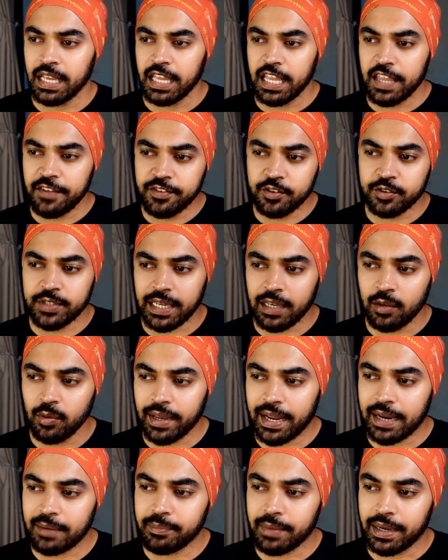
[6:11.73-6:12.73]
If you take a
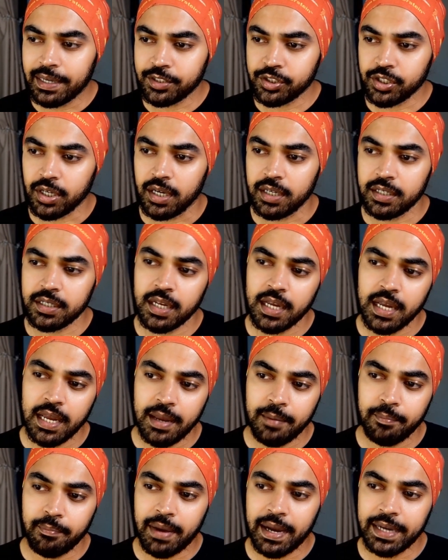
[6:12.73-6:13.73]
look at my chart,
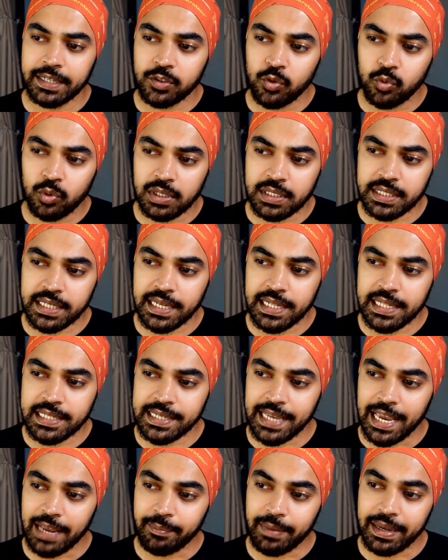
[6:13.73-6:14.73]
my total sales
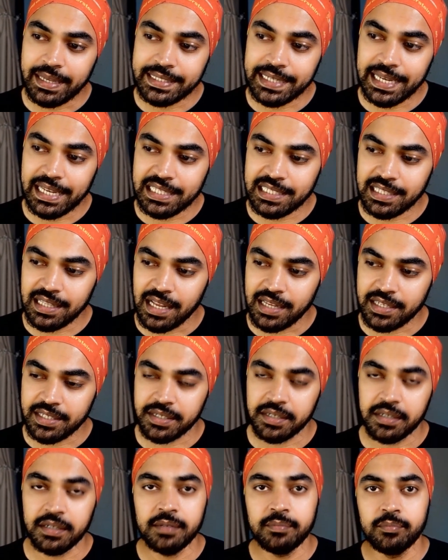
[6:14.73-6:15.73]
and my sales last
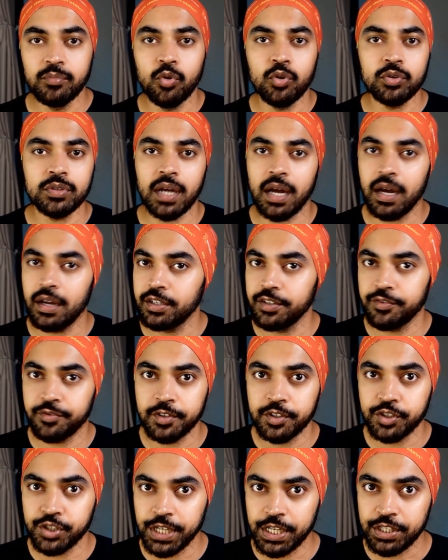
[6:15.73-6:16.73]
year, both are
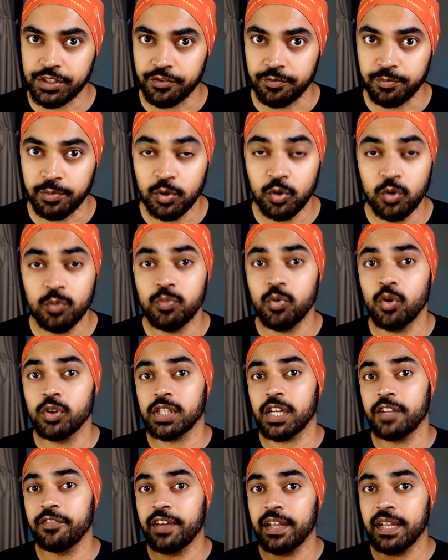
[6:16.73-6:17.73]
different shades of blue. Both
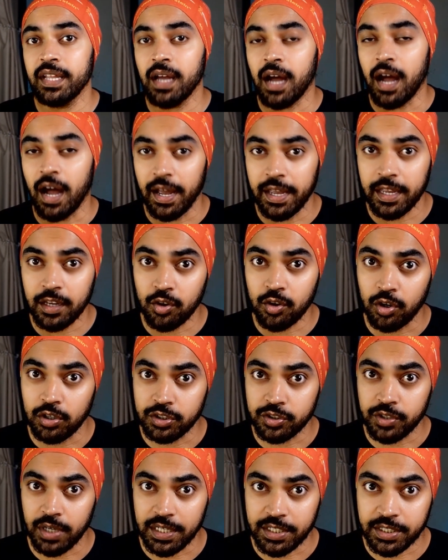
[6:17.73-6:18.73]
are very high
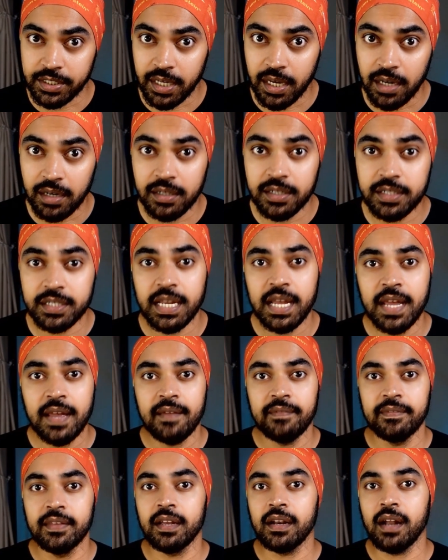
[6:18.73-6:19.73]
contrast colors.
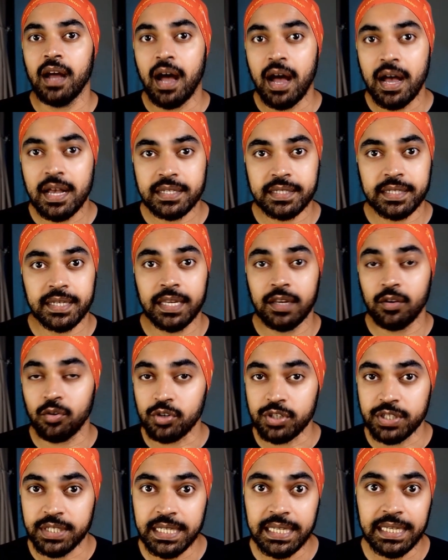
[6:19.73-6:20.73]
They are asking or
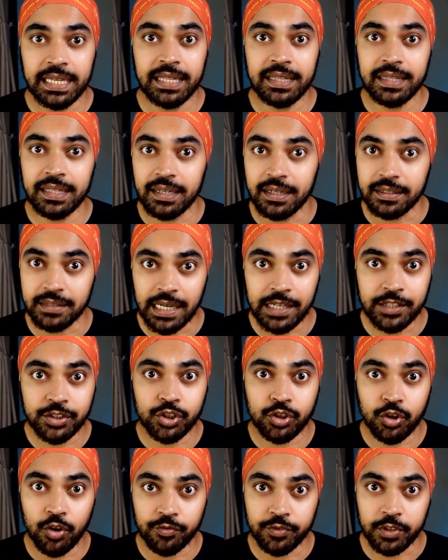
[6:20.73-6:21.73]
seeking the
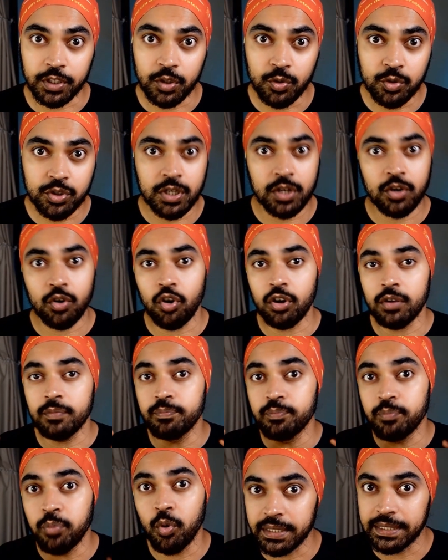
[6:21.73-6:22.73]
attention of the user on
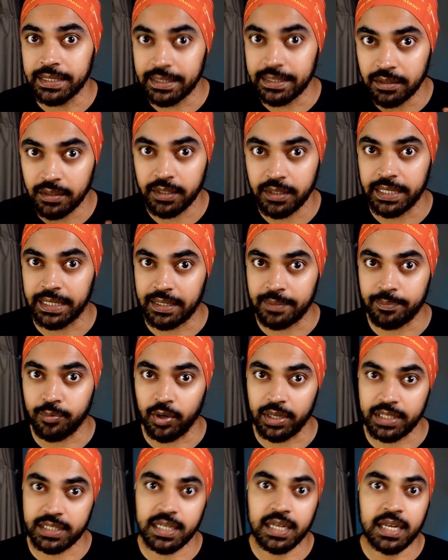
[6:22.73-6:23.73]
both the data
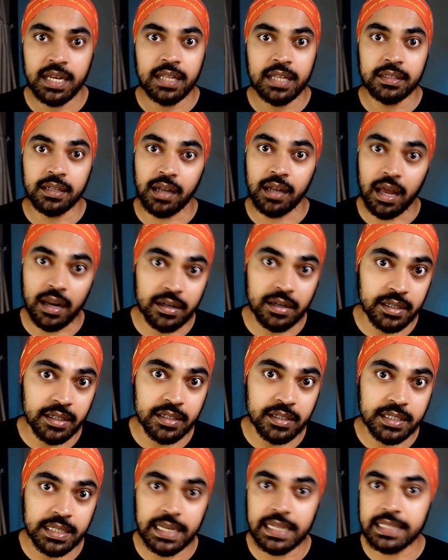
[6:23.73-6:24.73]
points, the current
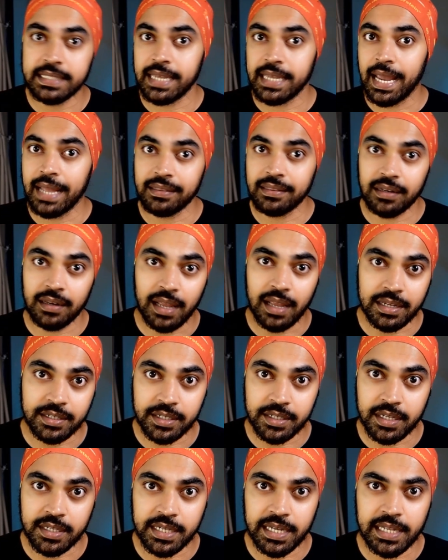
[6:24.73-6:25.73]
year sales and the last
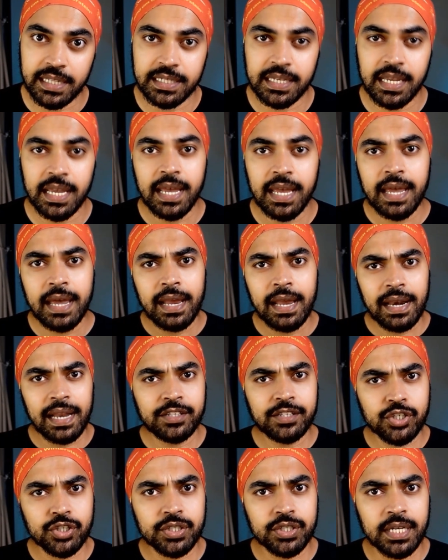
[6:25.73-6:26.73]
year sales.
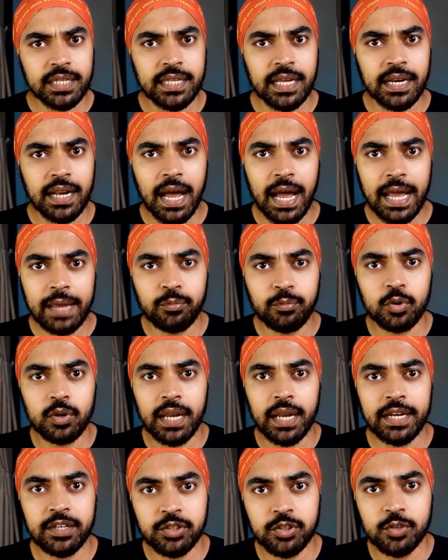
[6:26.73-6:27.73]
Let's just say that I would
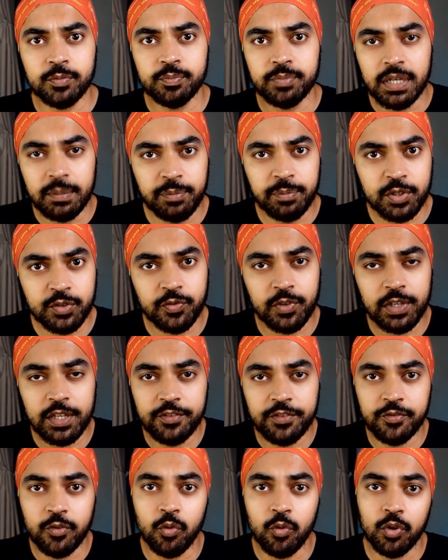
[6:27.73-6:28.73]
like to purposefully
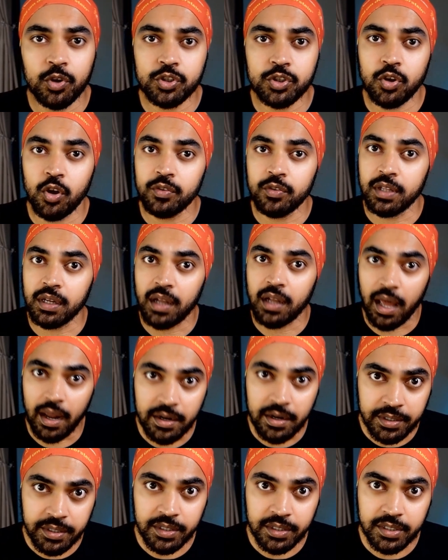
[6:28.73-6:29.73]
focus on the
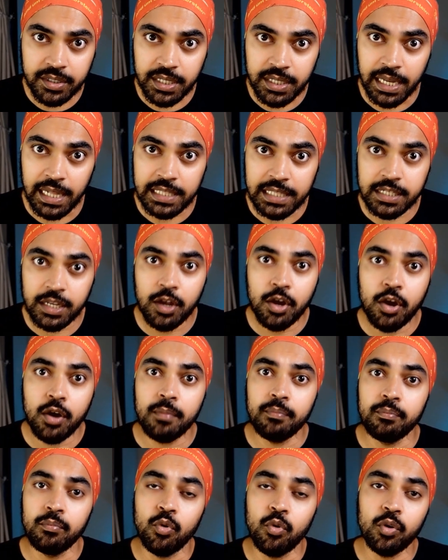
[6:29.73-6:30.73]
current year sales
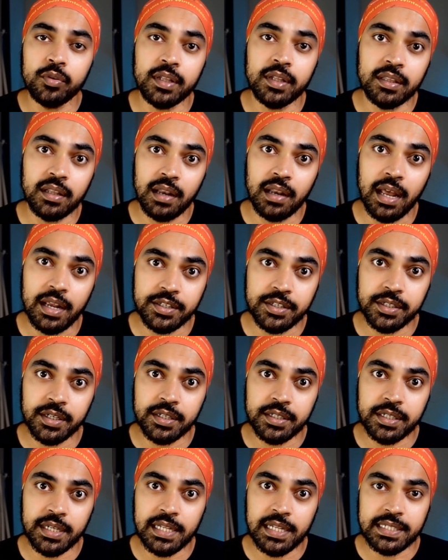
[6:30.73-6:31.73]
more than the last year
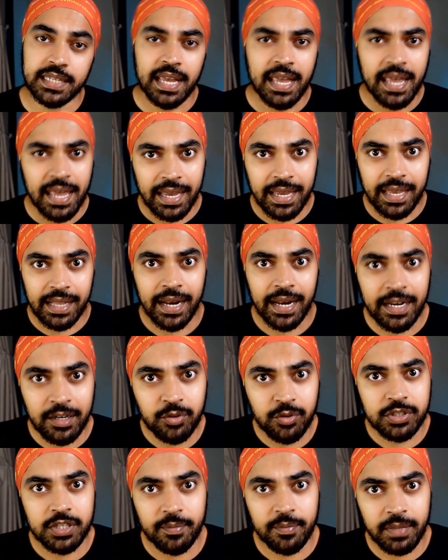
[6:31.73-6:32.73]
sales. Can I
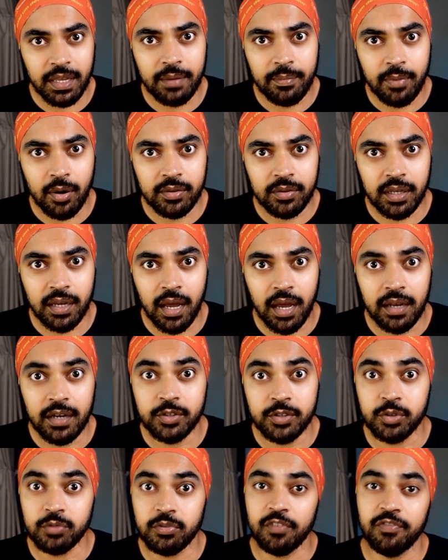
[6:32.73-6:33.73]
do something about the color
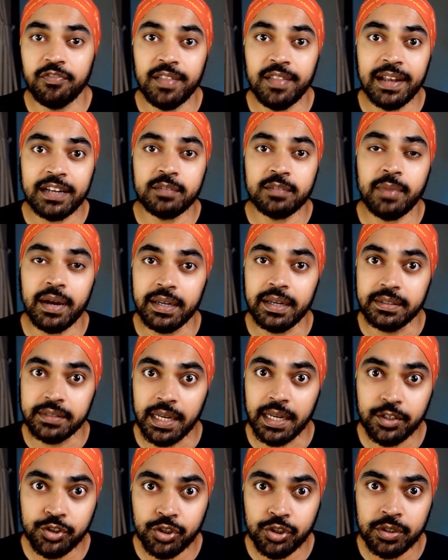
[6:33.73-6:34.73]
to reflect my
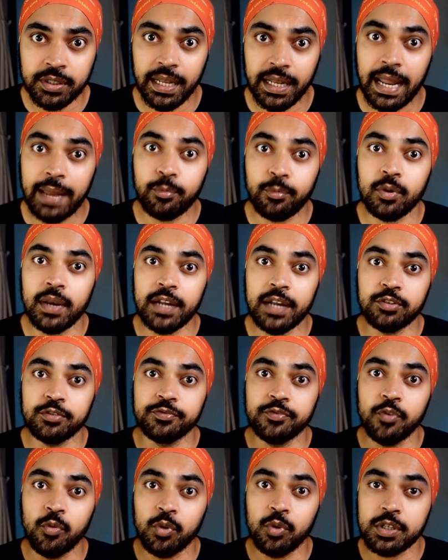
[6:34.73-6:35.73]
intention that I would like to
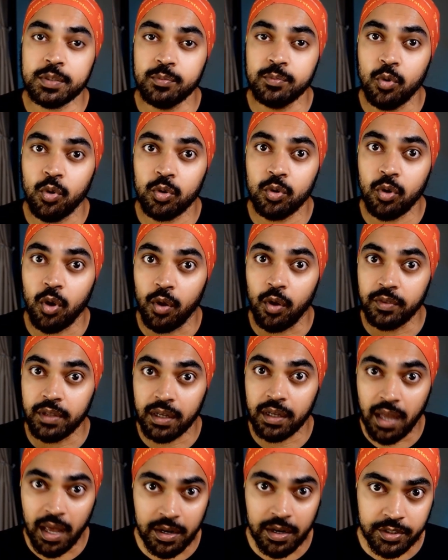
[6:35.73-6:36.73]
focus more on the
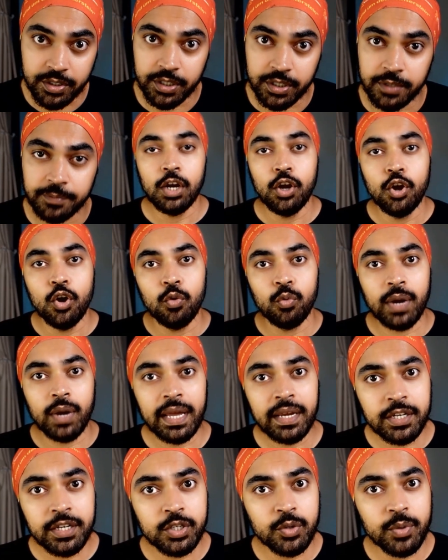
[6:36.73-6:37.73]
current year? What I
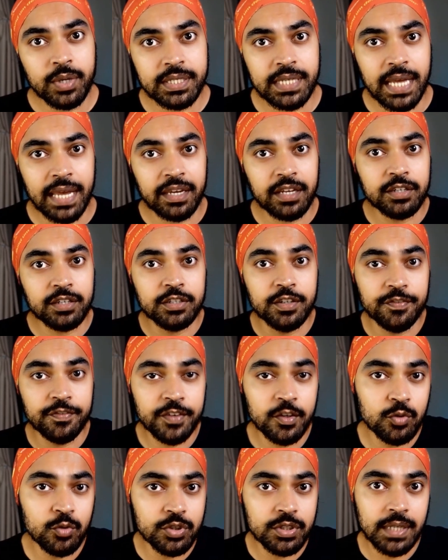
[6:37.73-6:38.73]
can do is I can
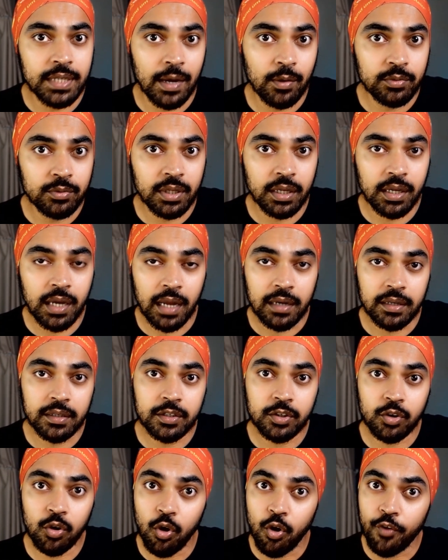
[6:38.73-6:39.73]
diffuse down the
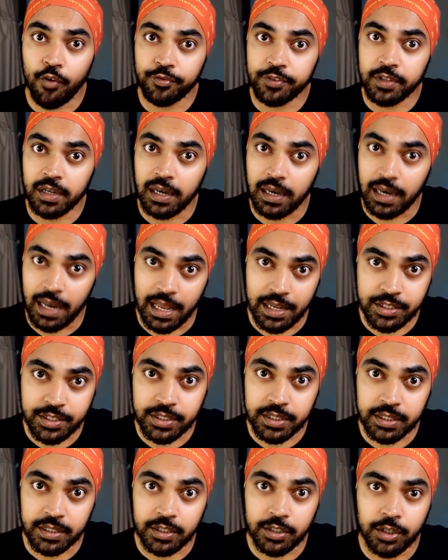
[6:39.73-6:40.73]
color of the
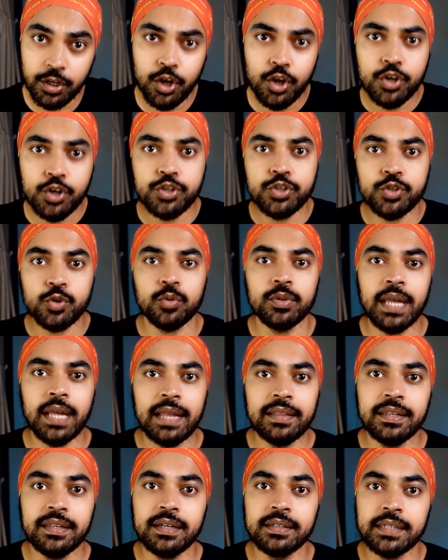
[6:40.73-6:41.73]
last year so
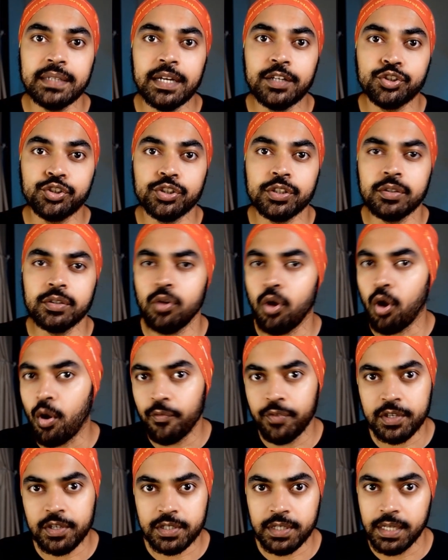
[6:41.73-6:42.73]
that the attention
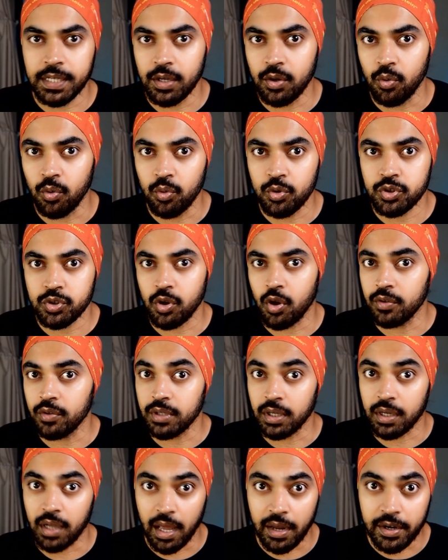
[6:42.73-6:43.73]
obviously goes on
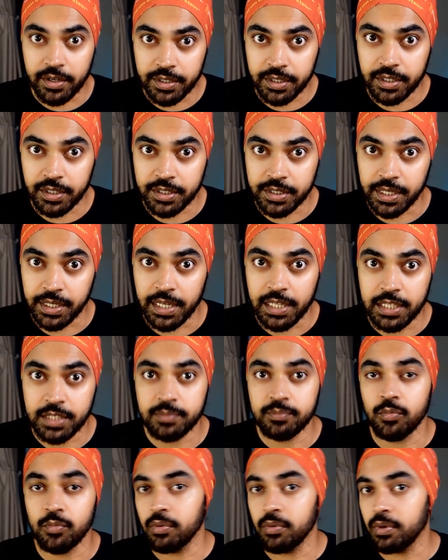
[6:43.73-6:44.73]
the current year
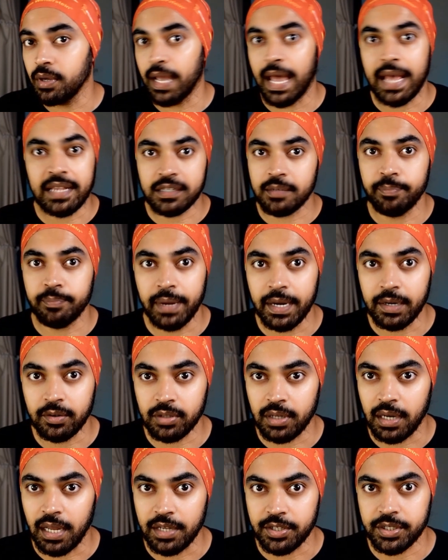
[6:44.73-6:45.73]
sales as compared to
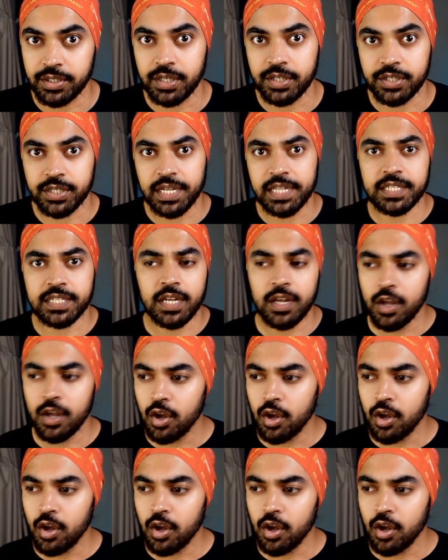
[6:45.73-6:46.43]
the last year sales.